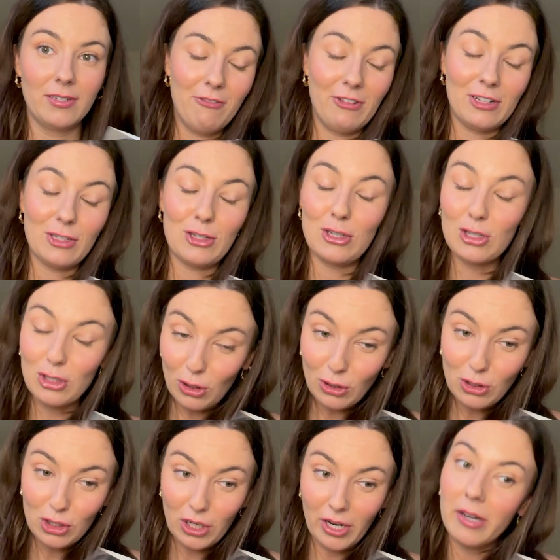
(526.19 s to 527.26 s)
I feel
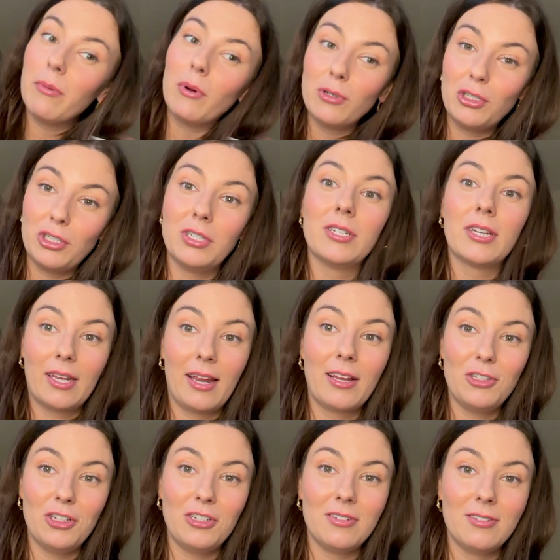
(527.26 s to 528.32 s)
such an emotional
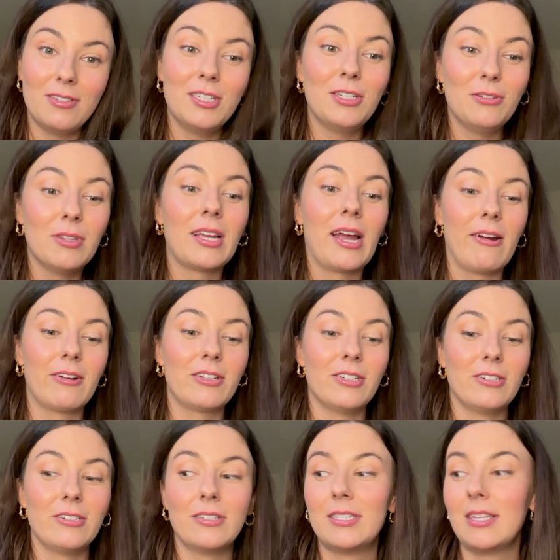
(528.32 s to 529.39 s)
connection to the
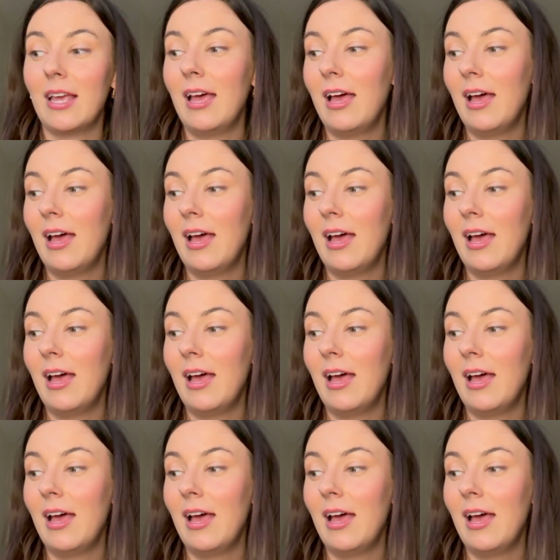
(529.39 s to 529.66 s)
characters